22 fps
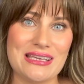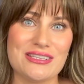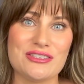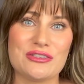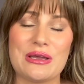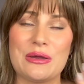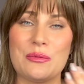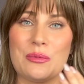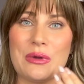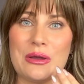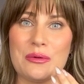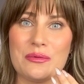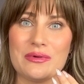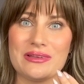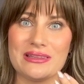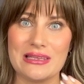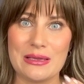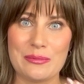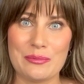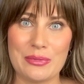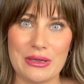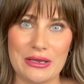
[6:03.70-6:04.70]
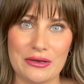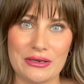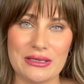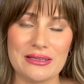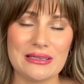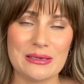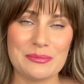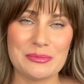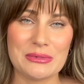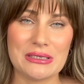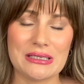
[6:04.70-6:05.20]
So I went with a berry
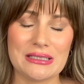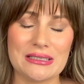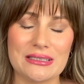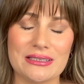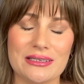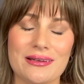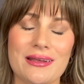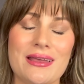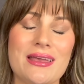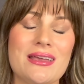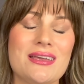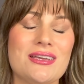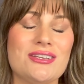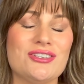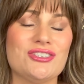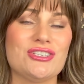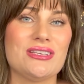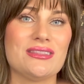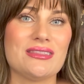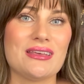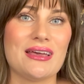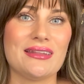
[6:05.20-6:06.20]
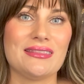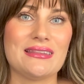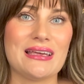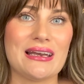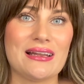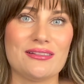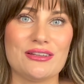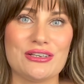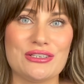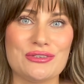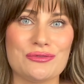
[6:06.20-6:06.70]
lip color. She thought that
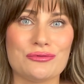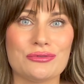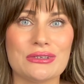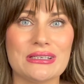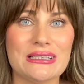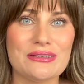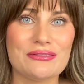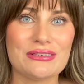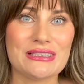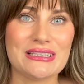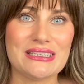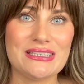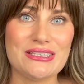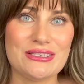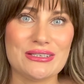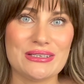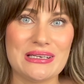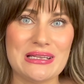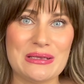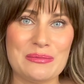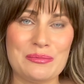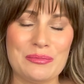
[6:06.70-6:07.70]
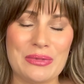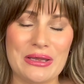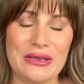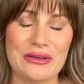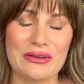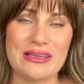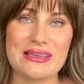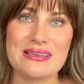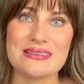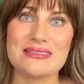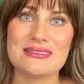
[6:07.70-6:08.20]
it looked really, really good in
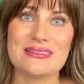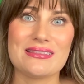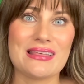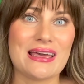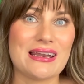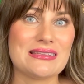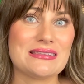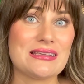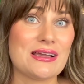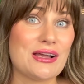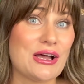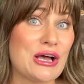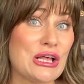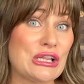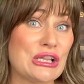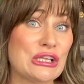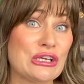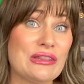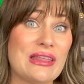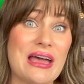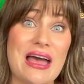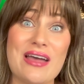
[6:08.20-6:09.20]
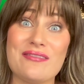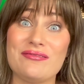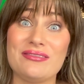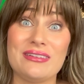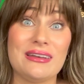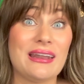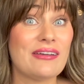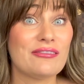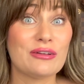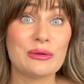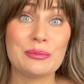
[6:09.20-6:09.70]
berries. That is a color that I've
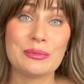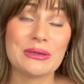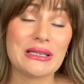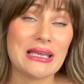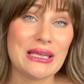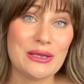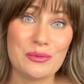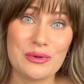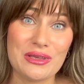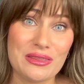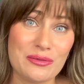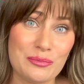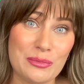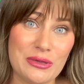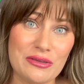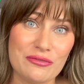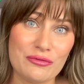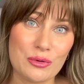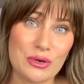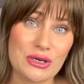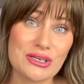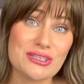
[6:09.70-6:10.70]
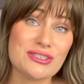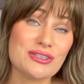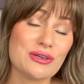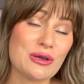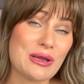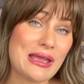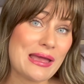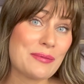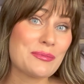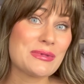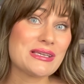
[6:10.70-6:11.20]
never played with before. So I
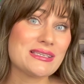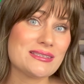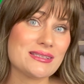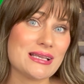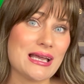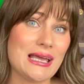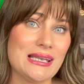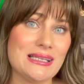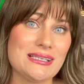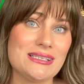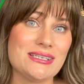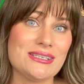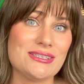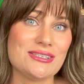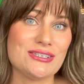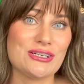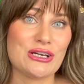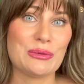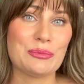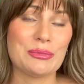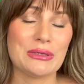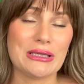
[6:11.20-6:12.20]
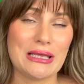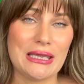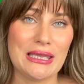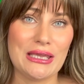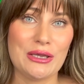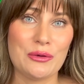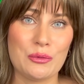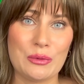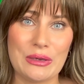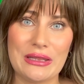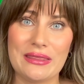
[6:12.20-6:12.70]
am excited to start
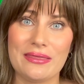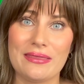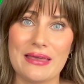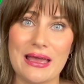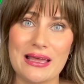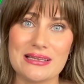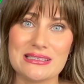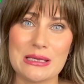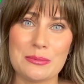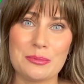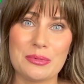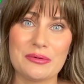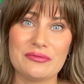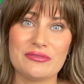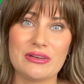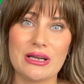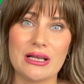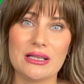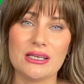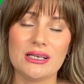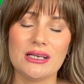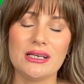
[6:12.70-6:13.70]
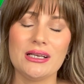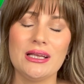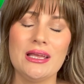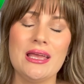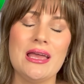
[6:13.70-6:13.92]
playing with that type of color.